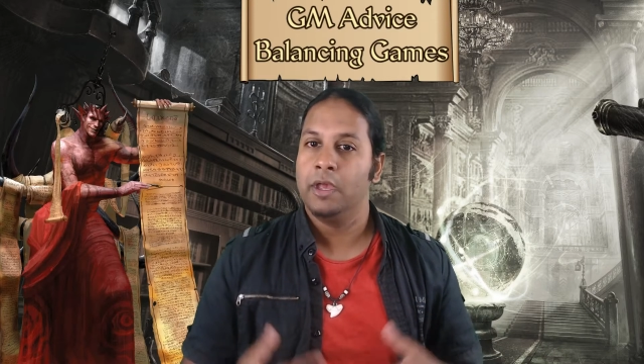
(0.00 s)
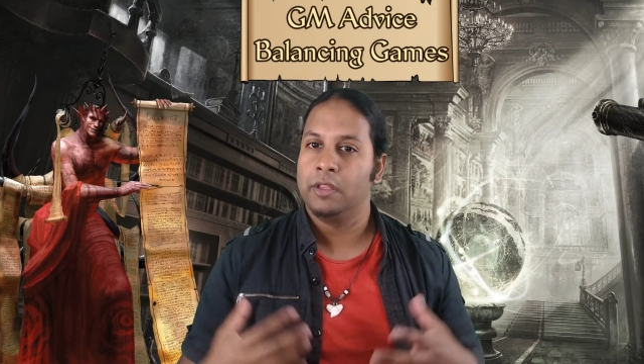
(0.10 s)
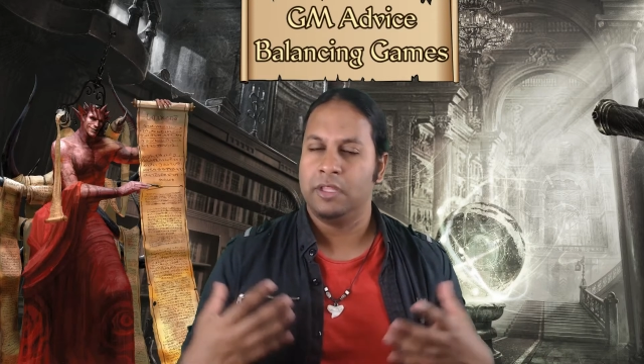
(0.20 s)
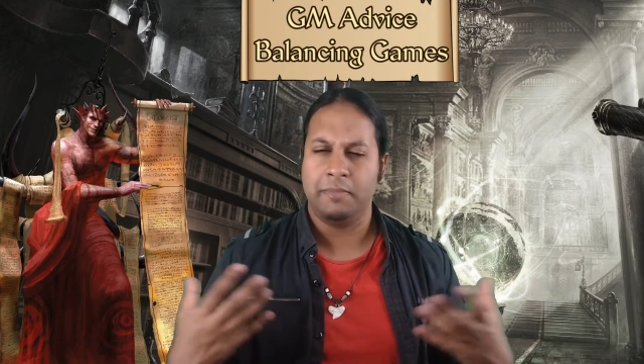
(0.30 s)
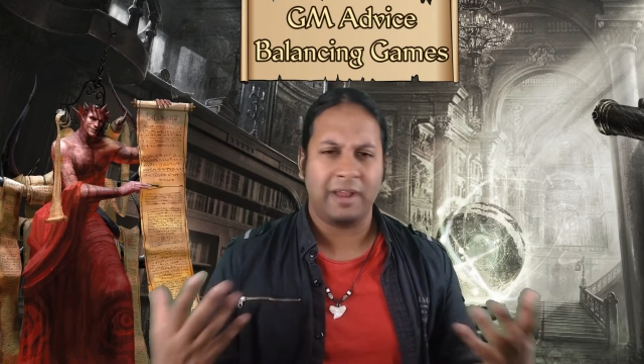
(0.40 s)

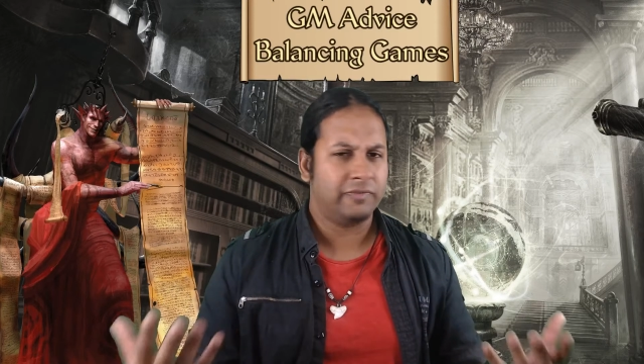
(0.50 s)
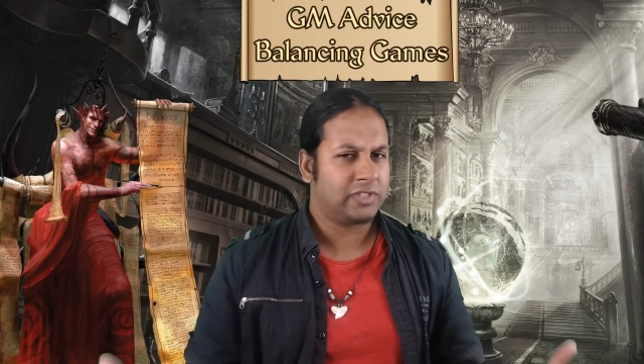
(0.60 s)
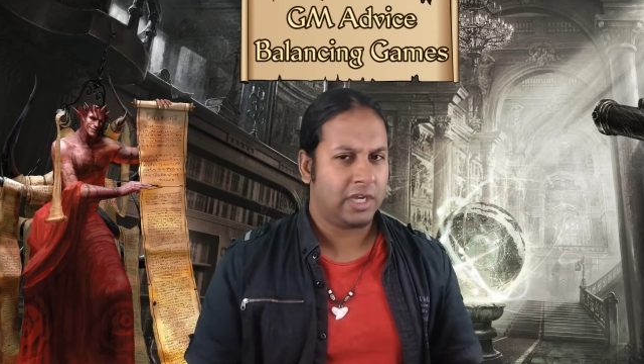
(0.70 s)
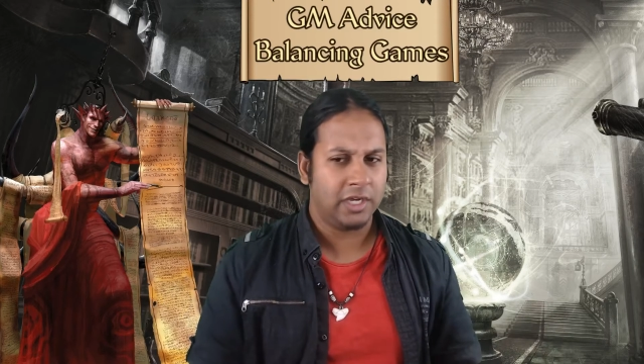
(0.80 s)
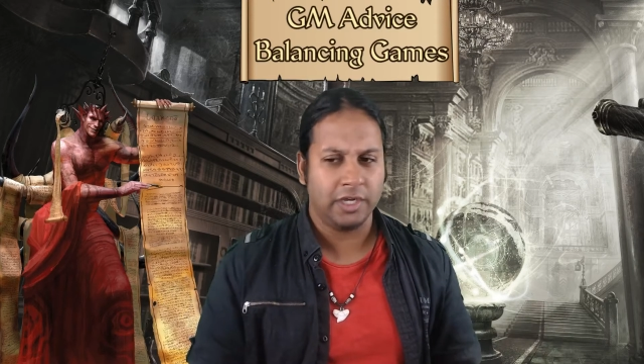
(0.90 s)
The amount
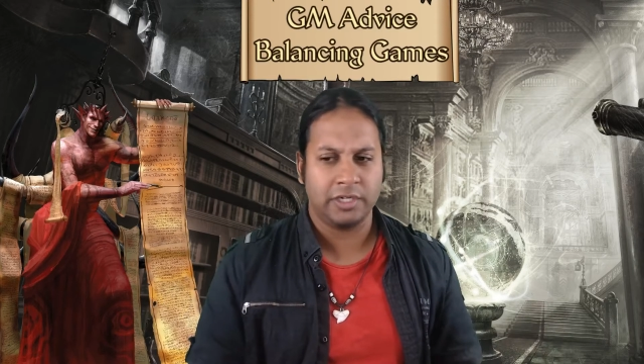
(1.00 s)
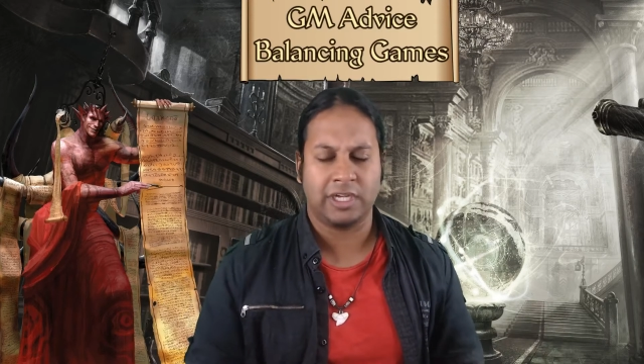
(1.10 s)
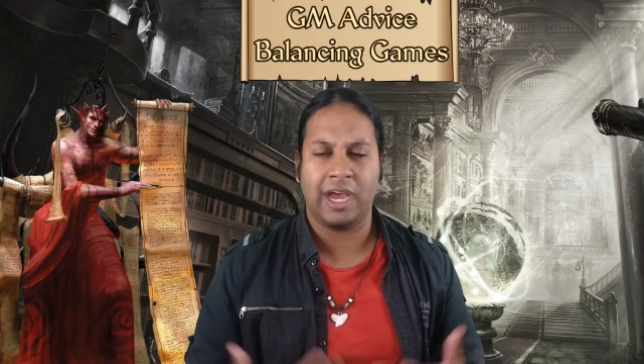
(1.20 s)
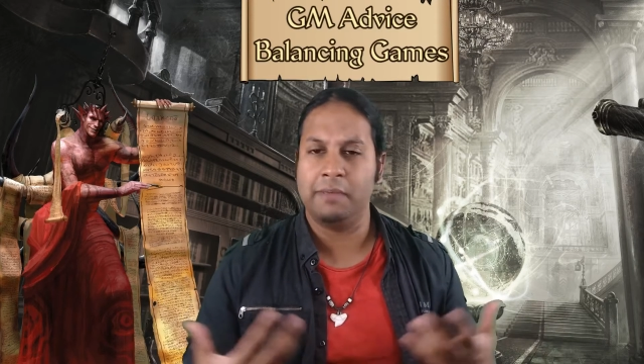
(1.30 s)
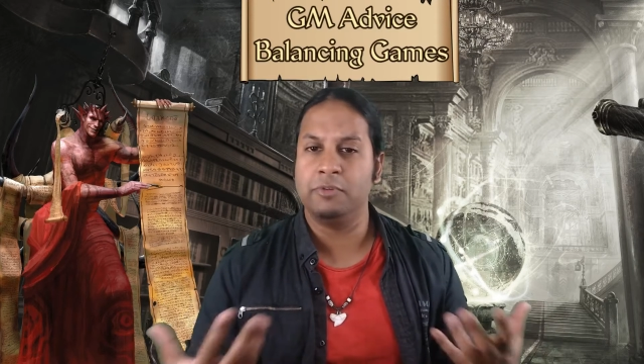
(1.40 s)
of
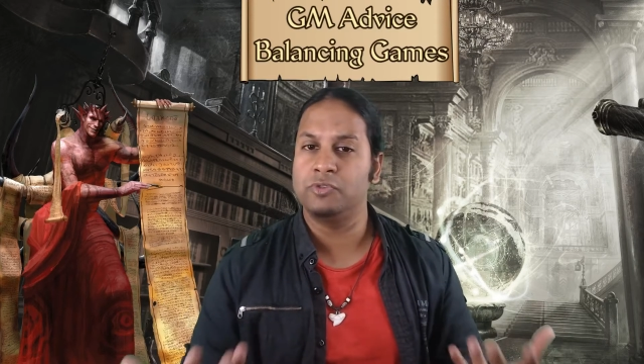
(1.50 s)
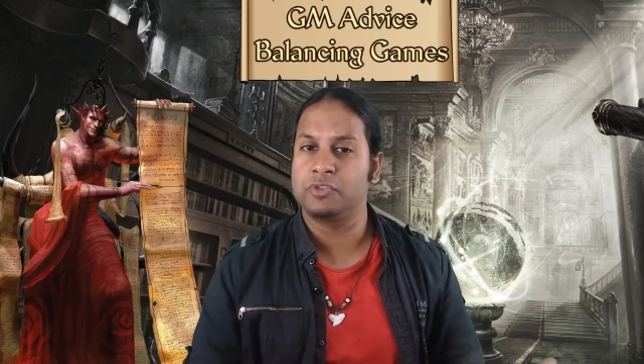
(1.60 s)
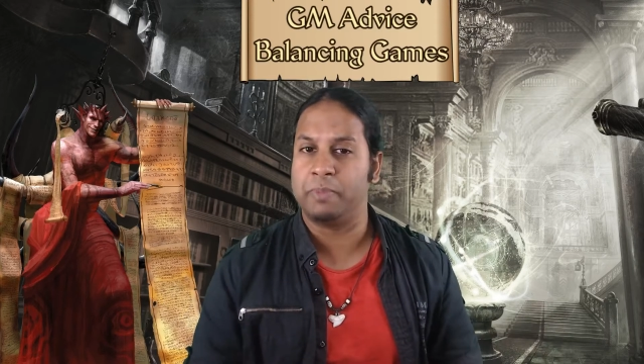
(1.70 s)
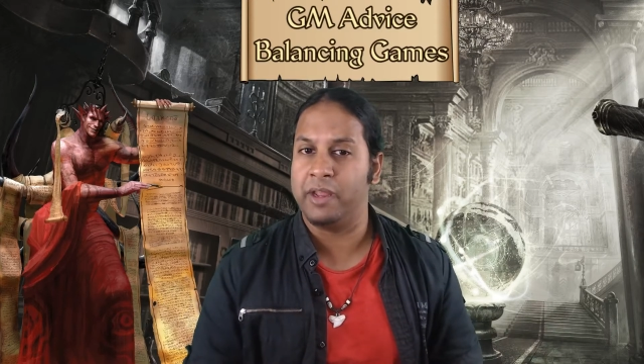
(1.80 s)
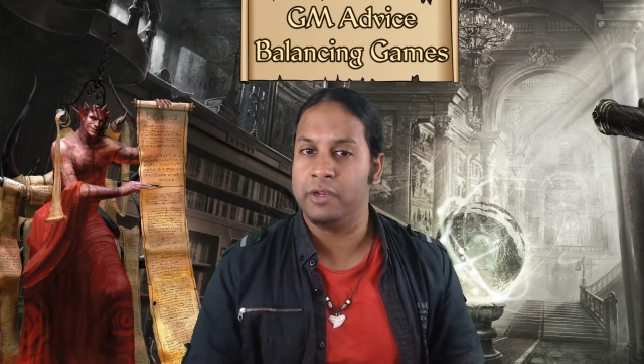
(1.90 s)
time you
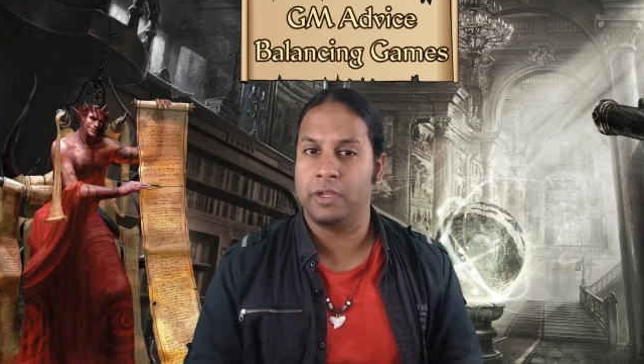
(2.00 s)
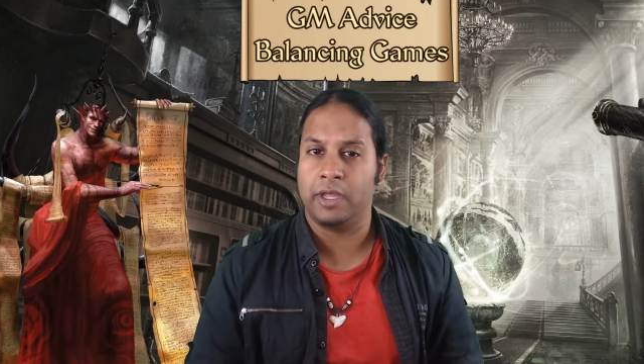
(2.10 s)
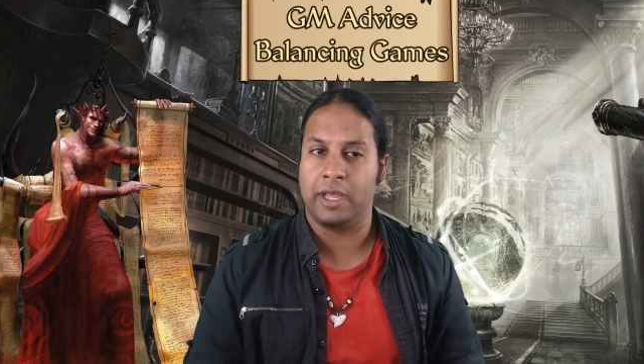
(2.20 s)
spend